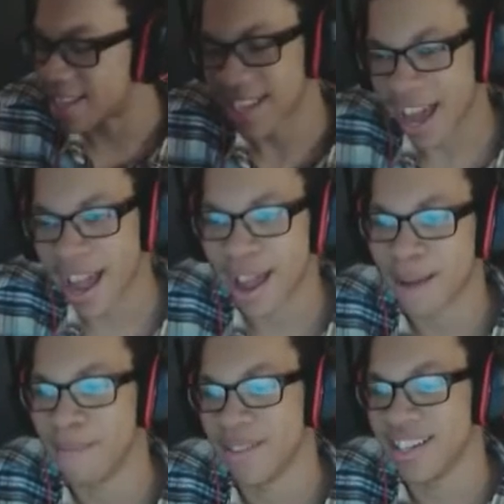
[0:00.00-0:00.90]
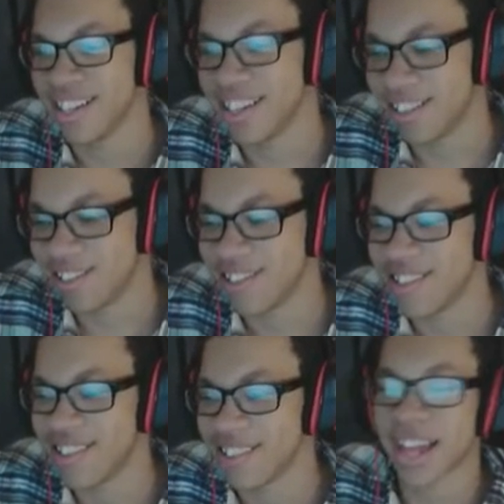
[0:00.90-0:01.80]
game
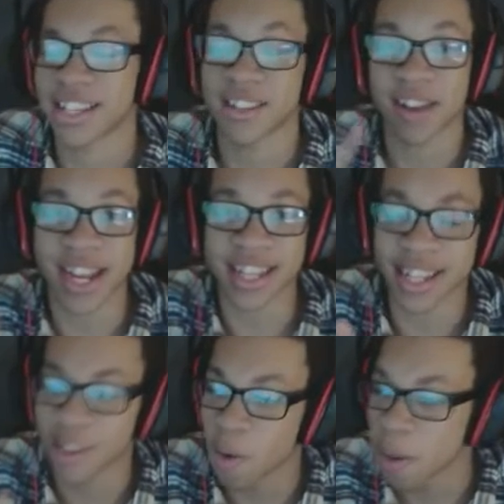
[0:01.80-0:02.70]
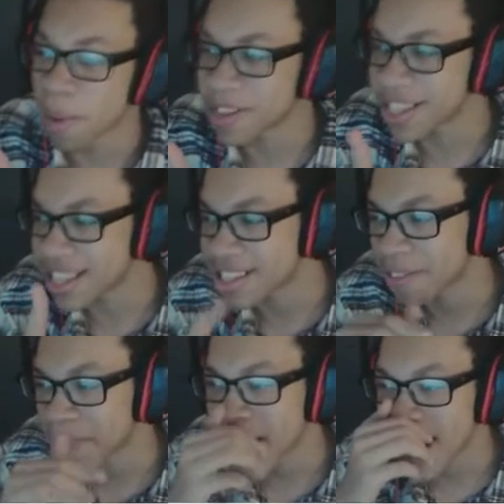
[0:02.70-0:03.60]
dude. So there is a story mode to this,
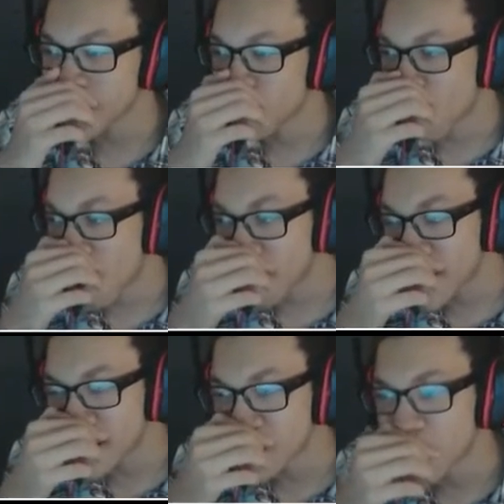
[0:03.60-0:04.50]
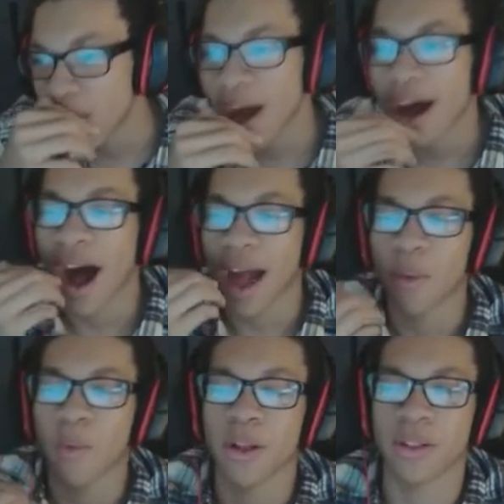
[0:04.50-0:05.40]
so if you guys want me to,
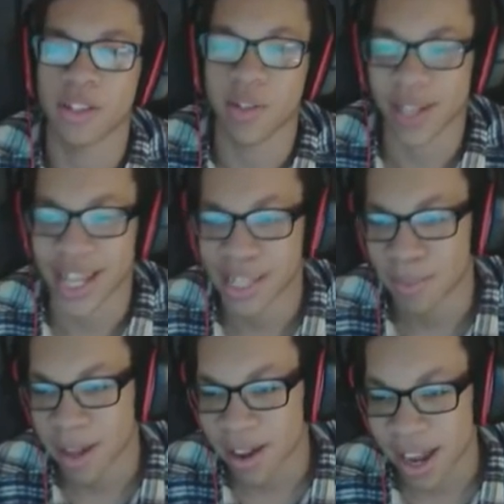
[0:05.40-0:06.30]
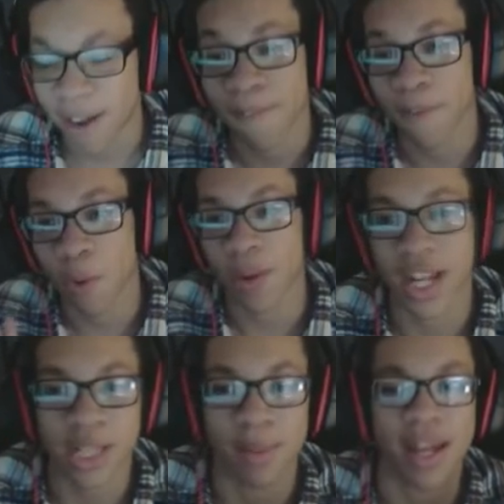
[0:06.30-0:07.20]
I will do a let's play on like a full
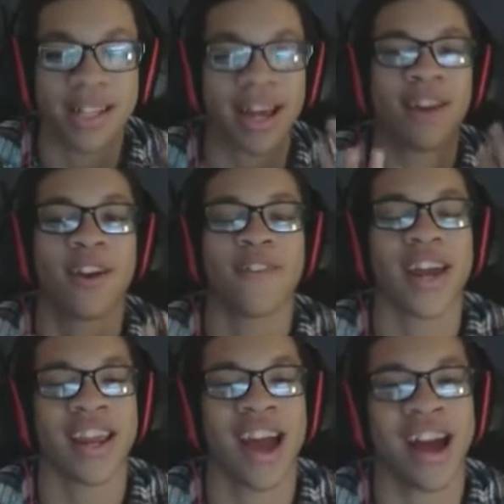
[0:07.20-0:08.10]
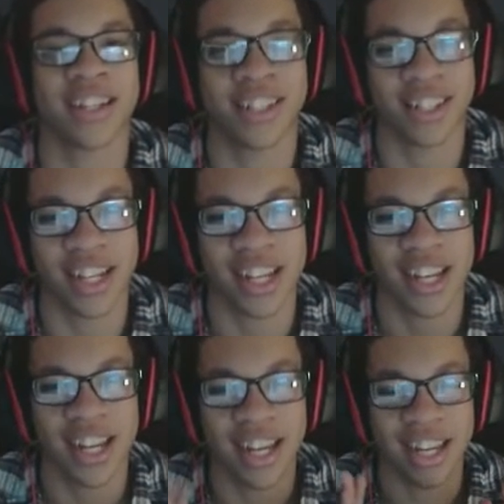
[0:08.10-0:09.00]
let's play because I don't know if I can
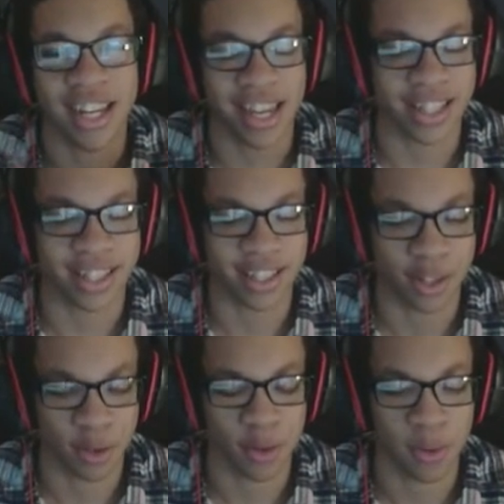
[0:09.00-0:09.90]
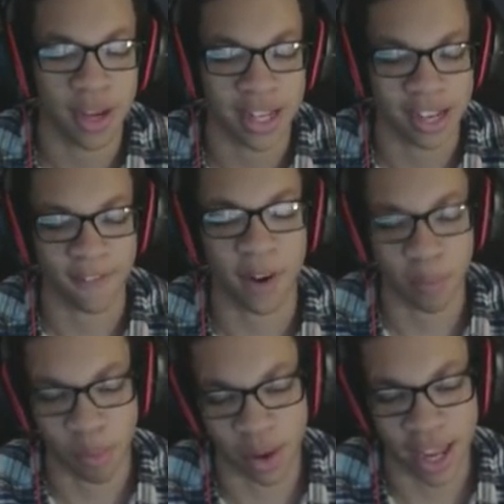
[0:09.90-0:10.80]
actually get to a
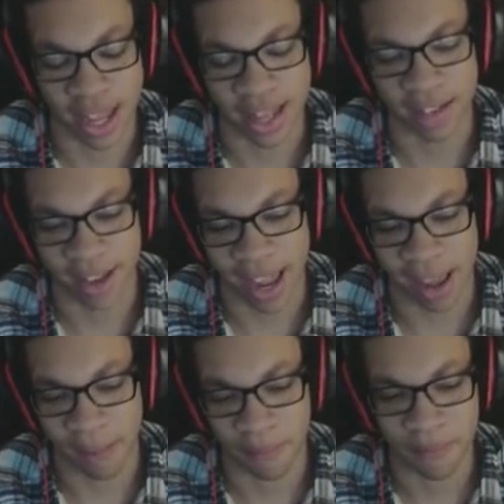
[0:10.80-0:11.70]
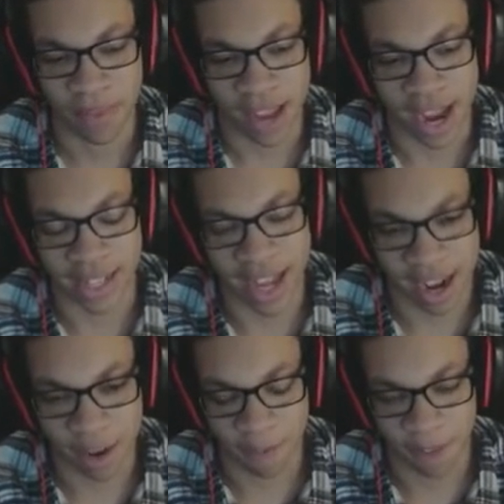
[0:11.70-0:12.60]
different point in the game. I just
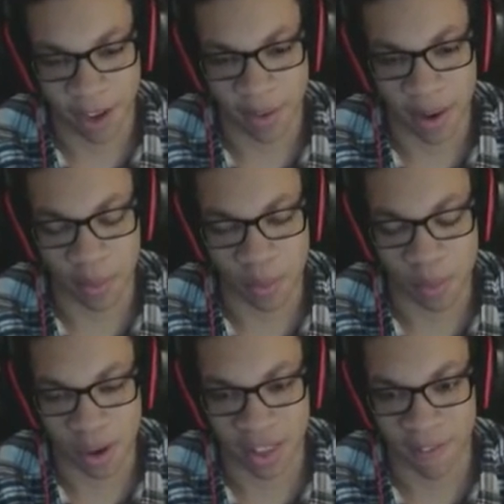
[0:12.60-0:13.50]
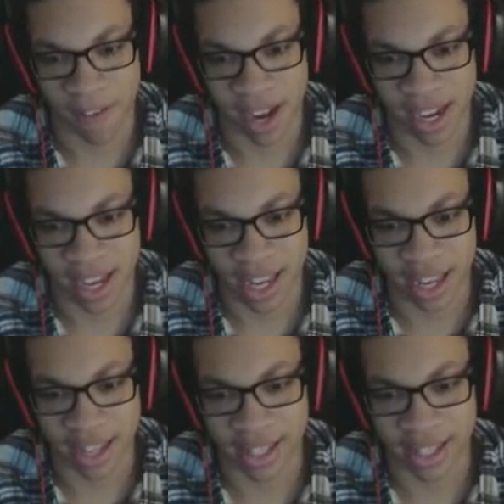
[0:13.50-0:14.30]
gotta go figure out where the freaking key is